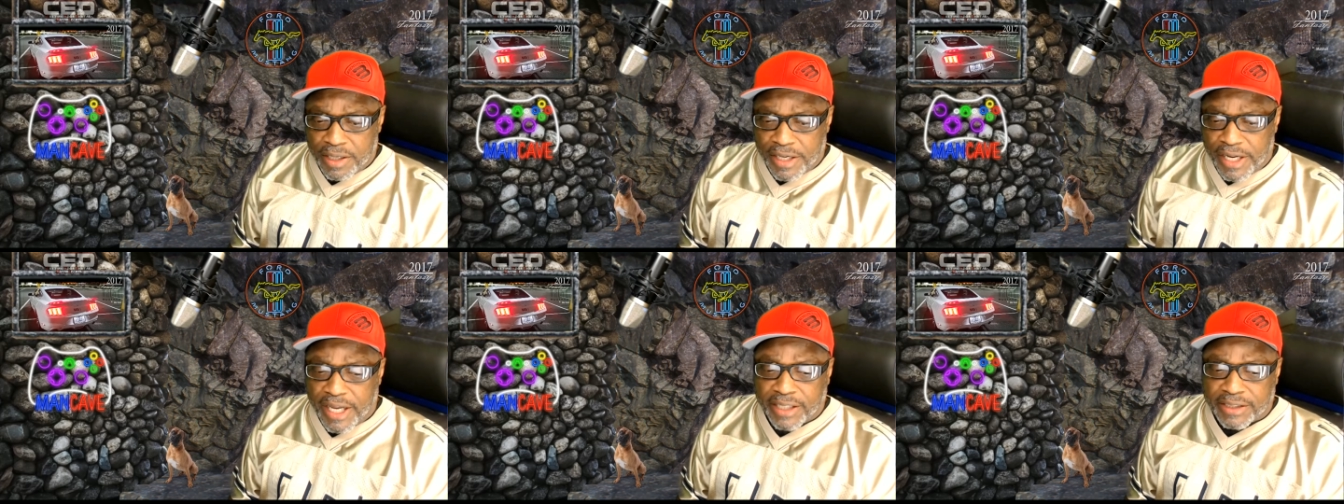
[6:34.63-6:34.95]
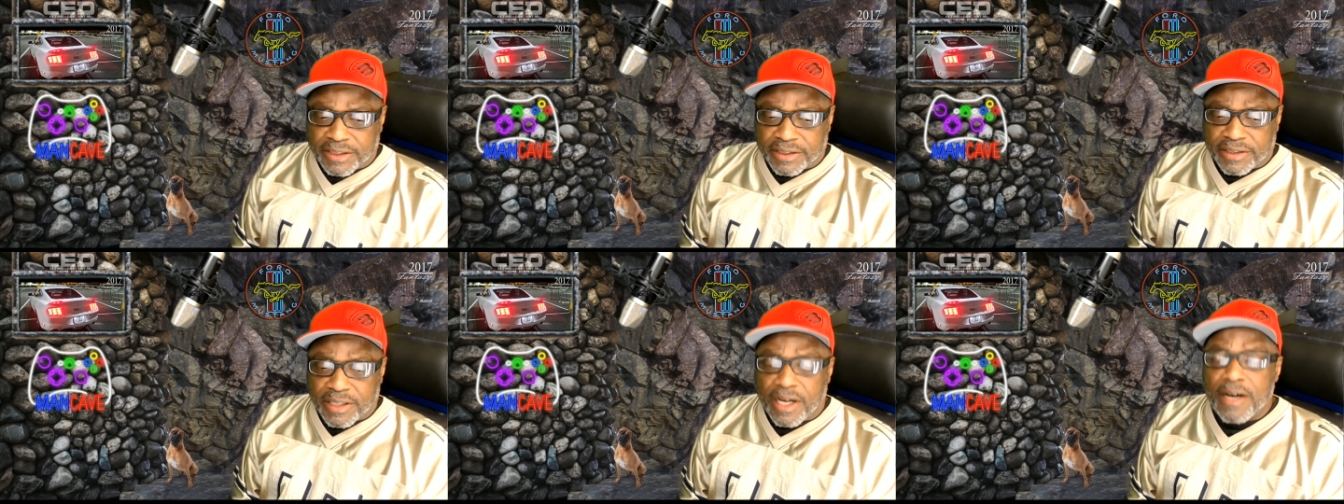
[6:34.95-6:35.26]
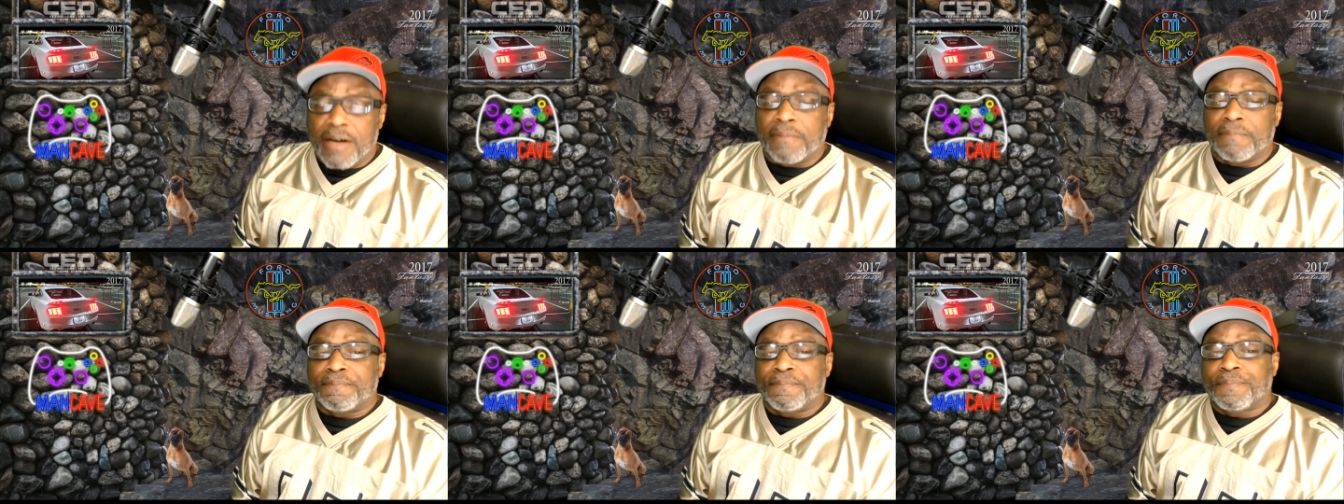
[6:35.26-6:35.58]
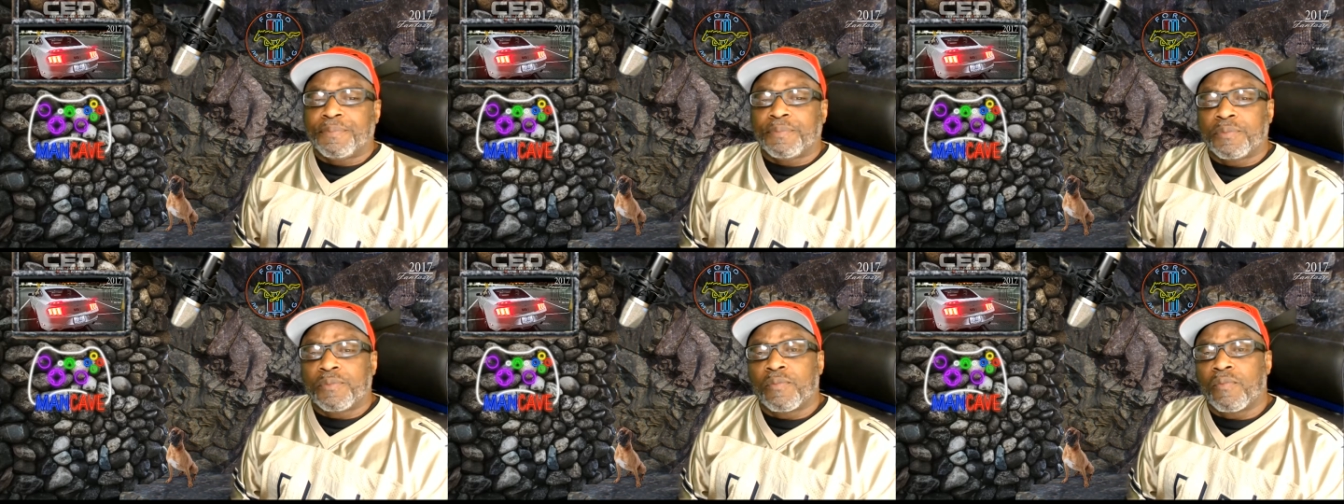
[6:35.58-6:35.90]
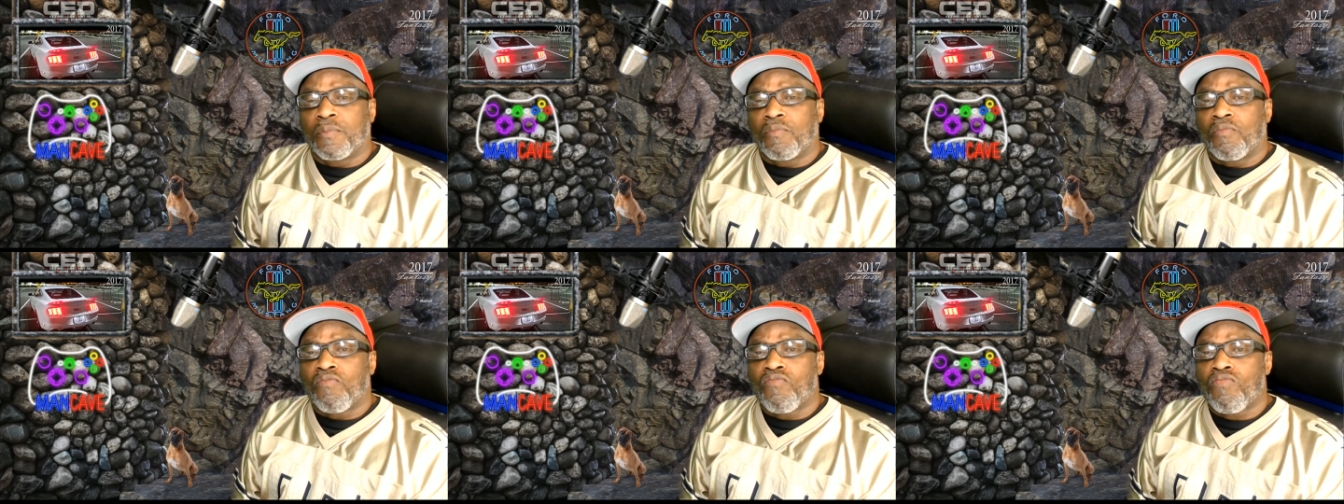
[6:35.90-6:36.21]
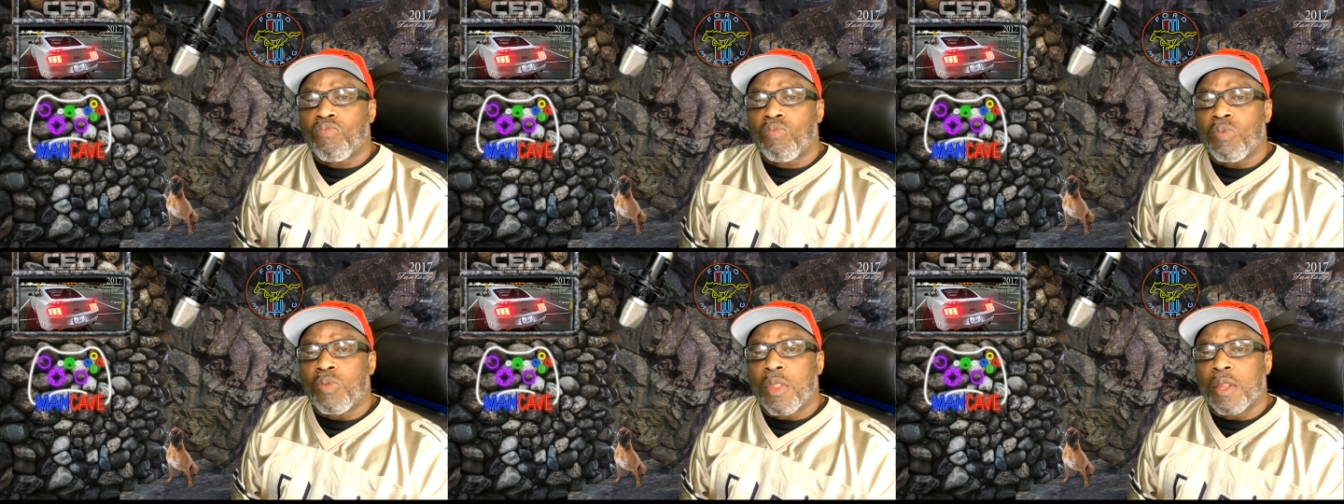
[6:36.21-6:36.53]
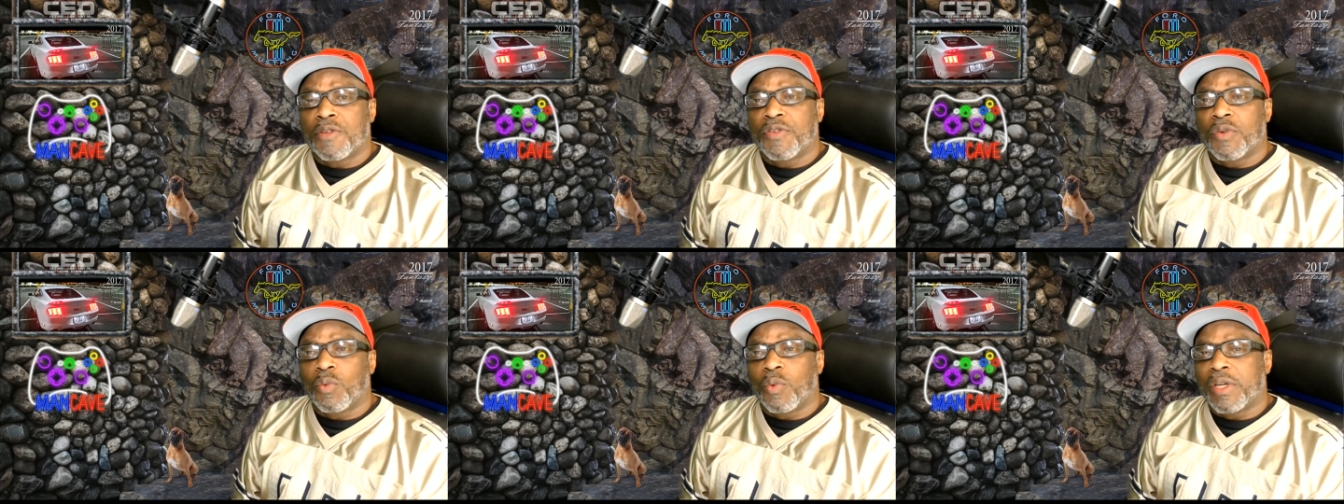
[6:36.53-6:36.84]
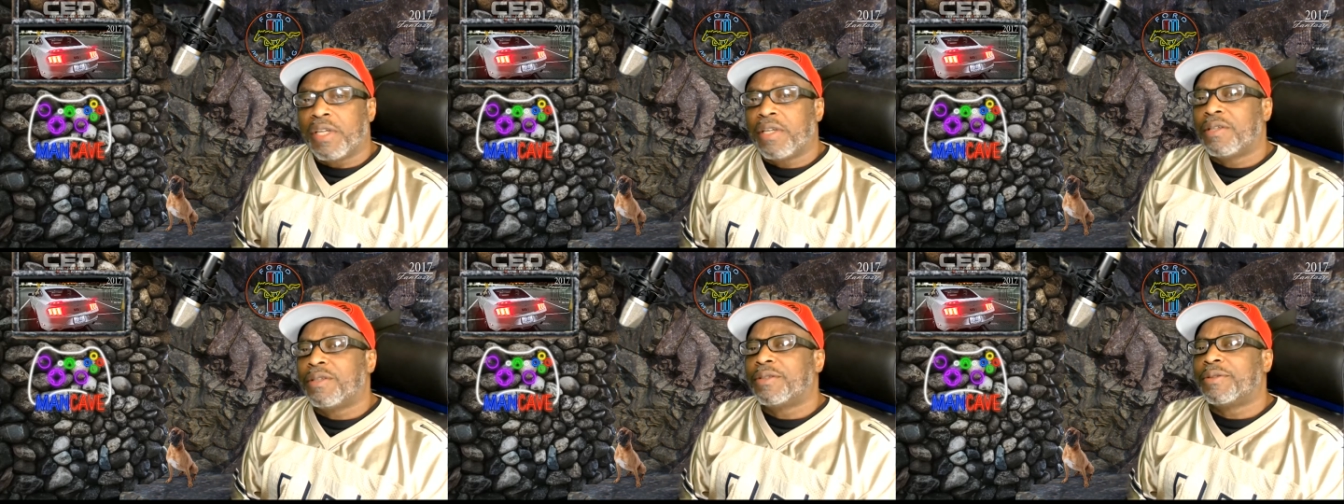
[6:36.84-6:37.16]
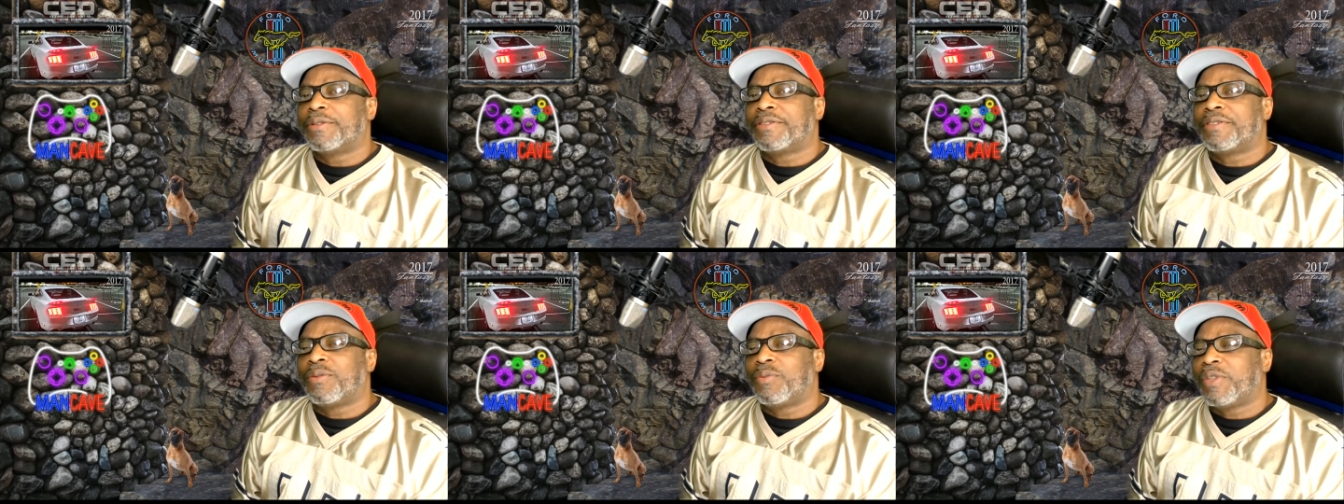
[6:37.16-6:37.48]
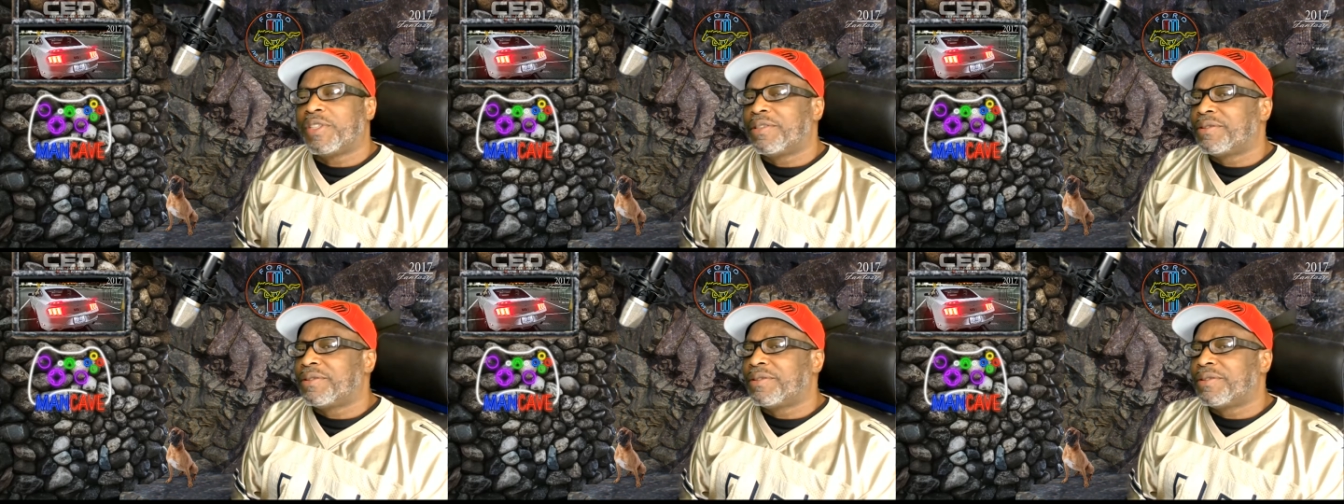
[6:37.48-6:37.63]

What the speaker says: Next up, the wheels.